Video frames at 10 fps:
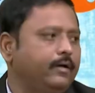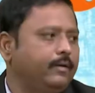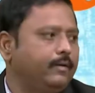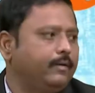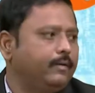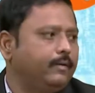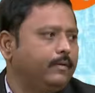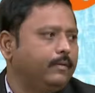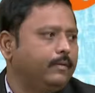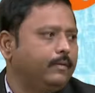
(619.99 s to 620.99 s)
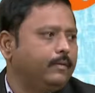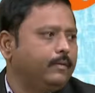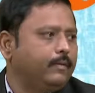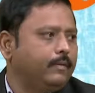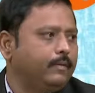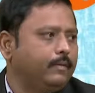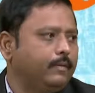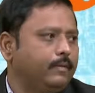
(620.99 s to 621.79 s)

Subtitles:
No one is speaking in this clip.